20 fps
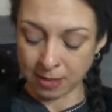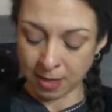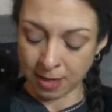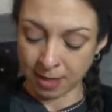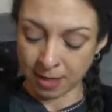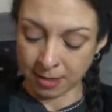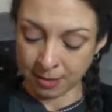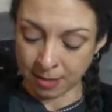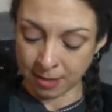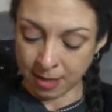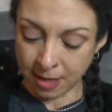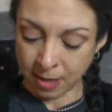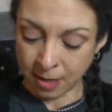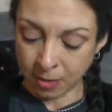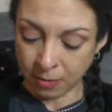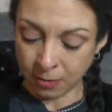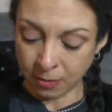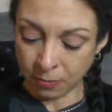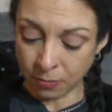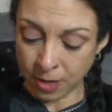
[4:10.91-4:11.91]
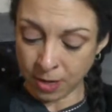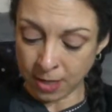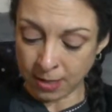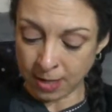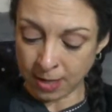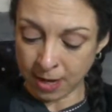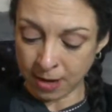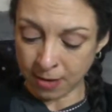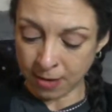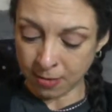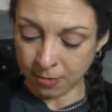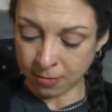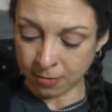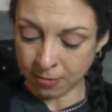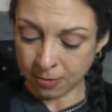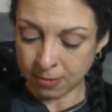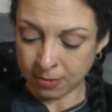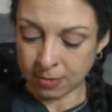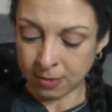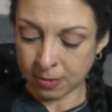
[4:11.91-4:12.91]
And right now,
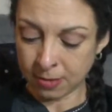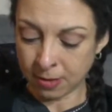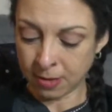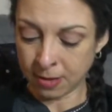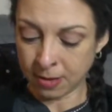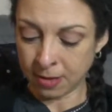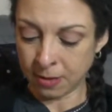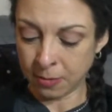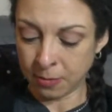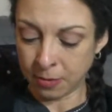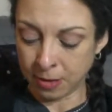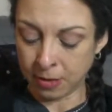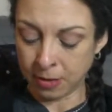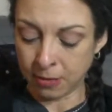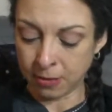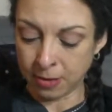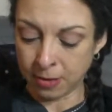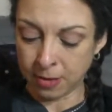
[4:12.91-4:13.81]
okay, there we go.